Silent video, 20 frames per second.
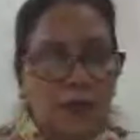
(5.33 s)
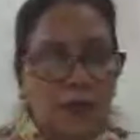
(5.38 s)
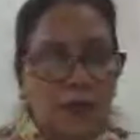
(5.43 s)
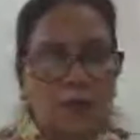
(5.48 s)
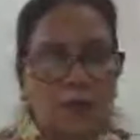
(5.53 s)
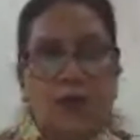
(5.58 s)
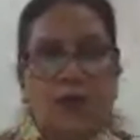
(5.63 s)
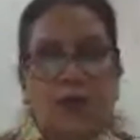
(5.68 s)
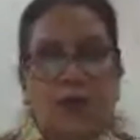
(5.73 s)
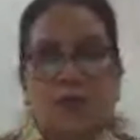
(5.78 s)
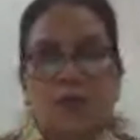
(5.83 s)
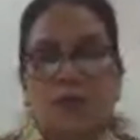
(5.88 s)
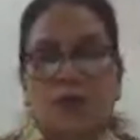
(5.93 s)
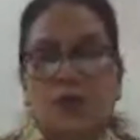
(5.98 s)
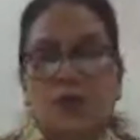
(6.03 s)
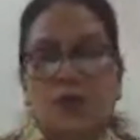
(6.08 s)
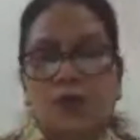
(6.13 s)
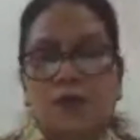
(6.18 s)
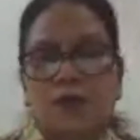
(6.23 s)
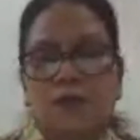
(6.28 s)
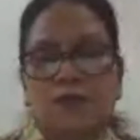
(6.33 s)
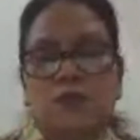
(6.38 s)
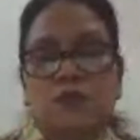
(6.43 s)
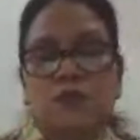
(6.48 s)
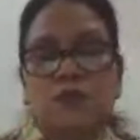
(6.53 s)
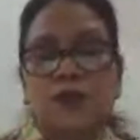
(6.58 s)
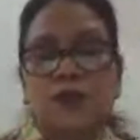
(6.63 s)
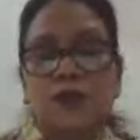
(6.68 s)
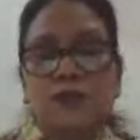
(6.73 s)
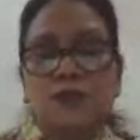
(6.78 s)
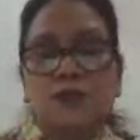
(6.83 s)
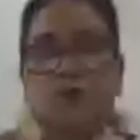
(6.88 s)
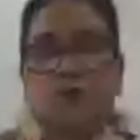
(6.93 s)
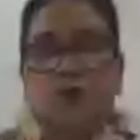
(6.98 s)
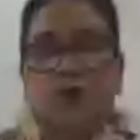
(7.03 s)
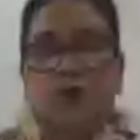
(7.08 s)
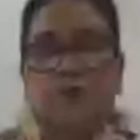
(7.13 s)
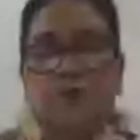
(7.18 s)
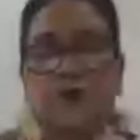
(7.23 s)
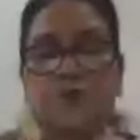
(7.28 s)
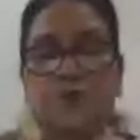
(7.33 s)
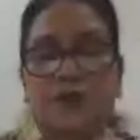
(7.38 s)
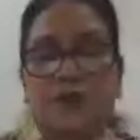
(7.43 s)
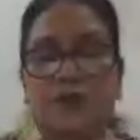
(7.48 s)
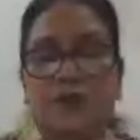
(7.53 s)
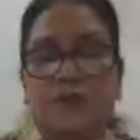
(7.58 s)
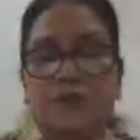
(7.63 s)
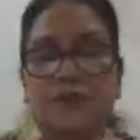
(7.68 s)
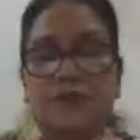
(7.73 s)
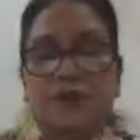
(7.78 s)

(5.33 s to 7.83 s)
where the students who have completed